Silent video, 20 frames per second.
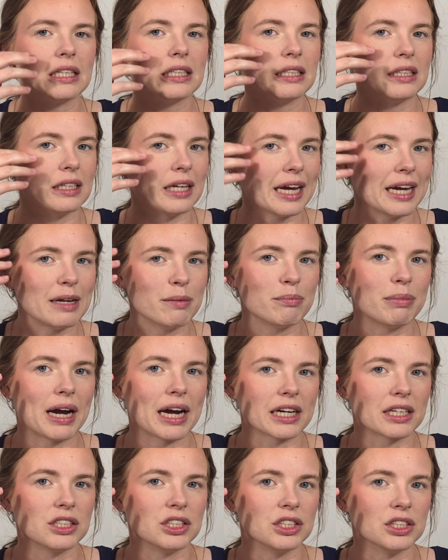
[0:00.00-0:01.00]
light
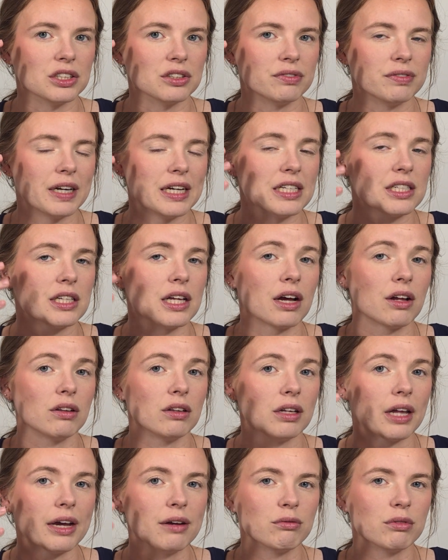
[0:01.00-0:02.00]
back to your face, that
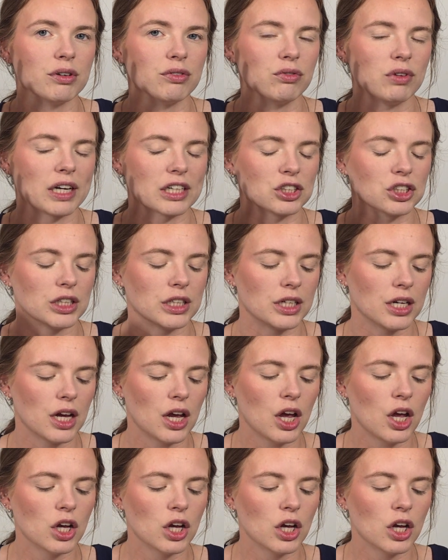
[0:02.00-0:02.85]
light reflection.